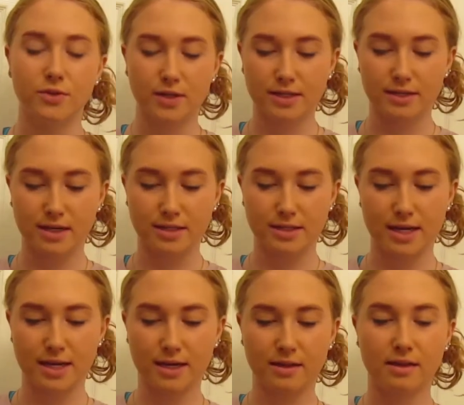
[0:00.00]
is I
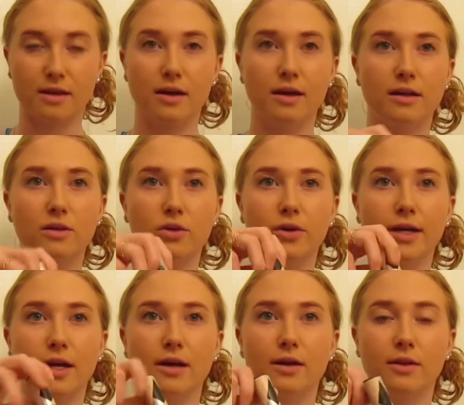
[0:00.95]
take the
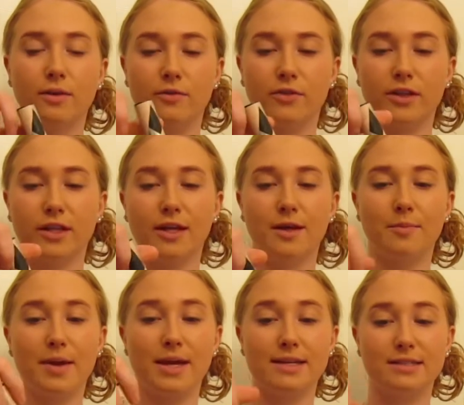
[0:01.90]
L'Oreal really
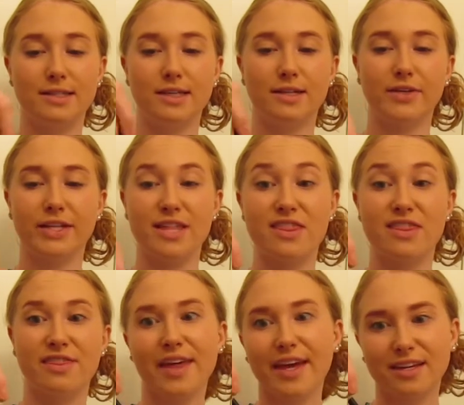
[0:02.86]
pasty, really
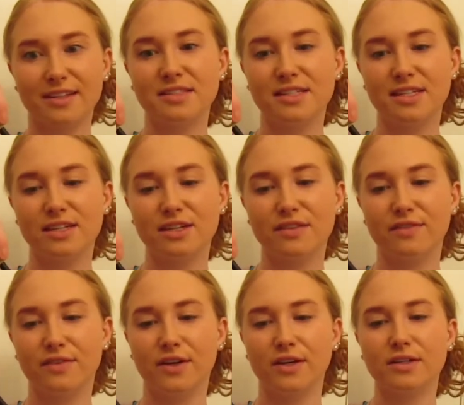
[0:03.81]
thick concealer
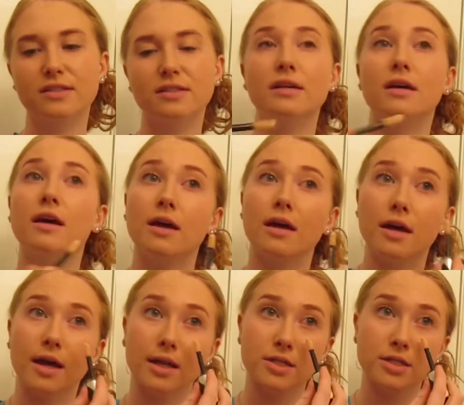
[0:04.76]
first
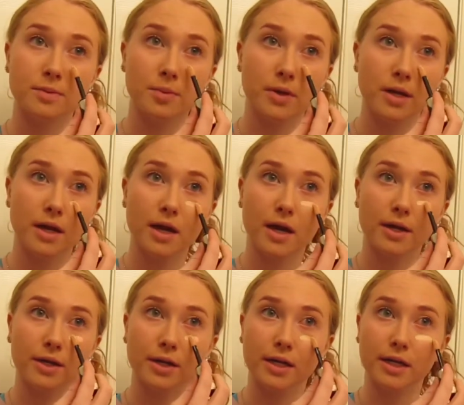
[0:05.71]
and just put it
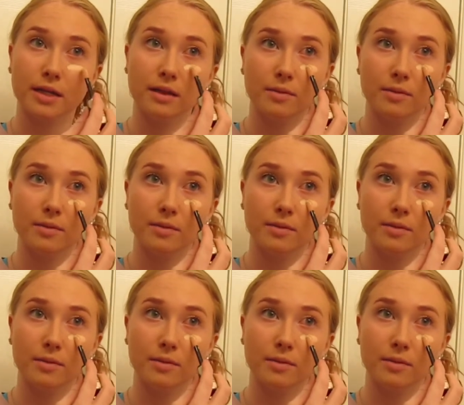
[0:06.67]
underneath